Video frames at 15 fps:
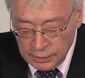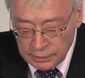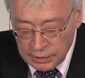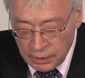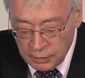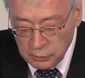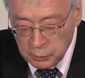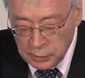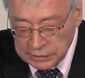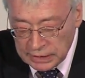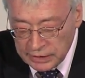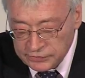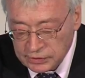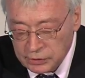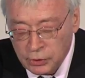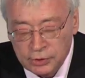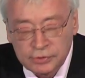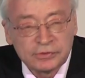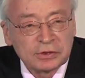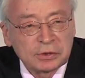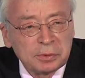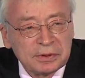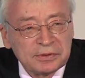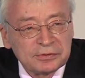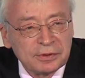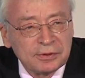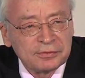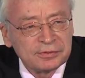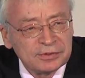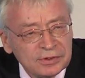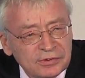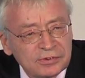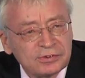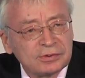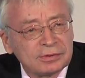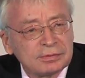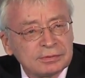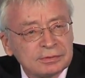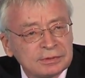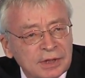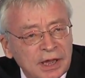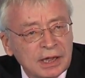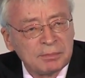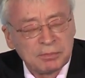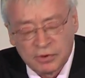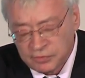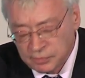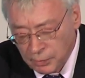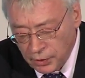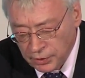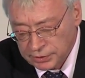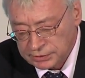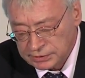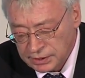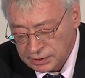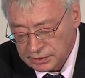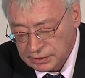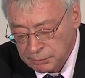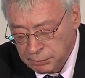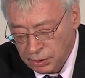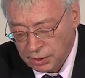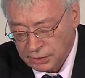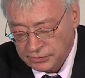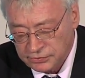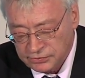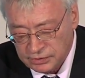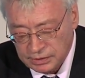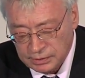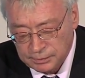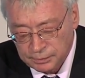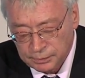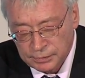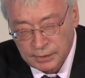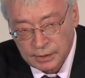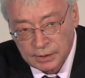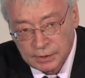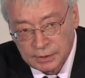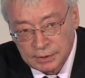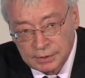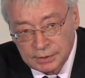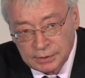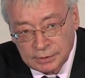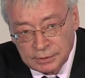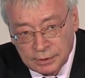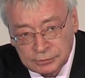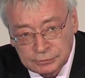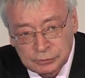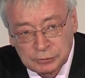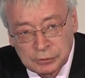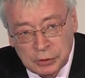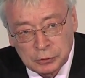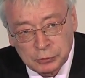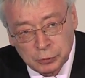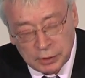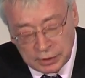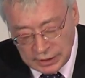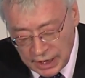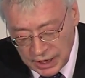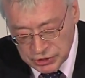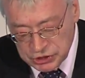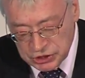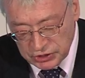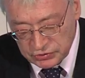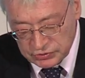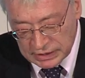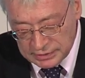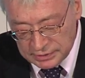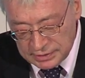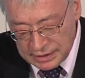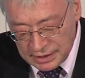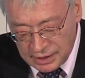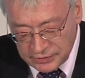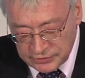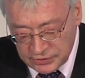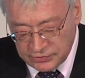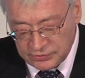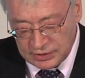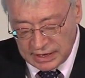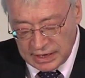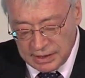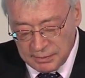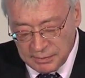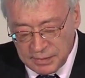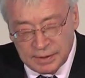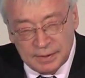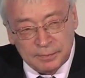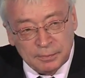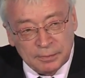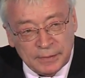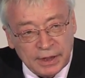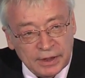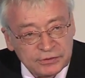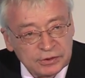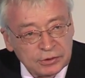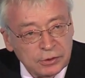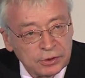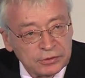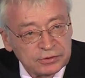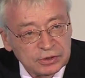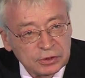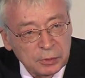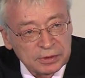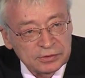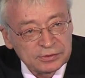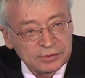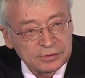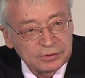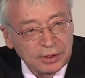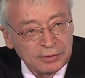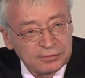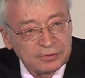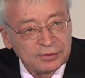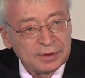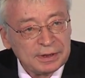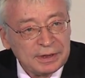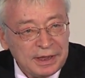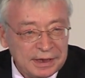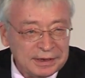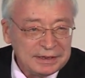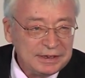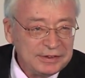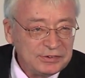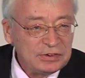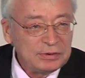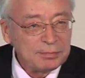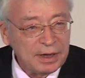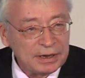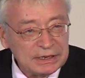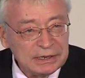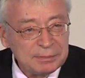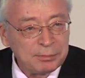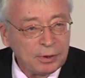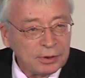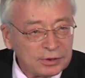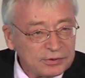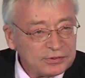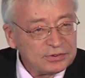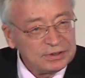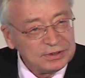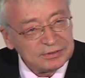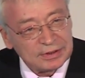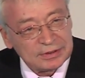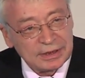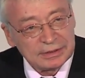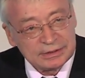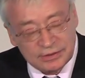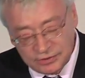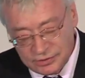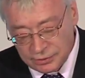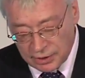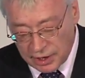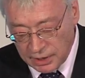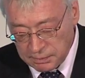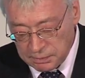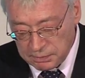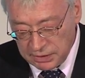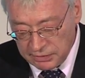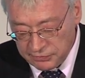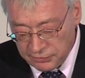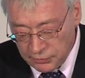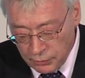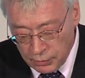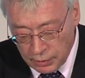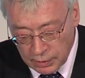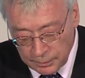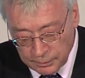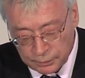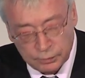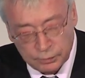Now, what are the consequences of this type of monetary policy? Now, to a large extent, they are the same as the consequences of an easy money policy that I described before.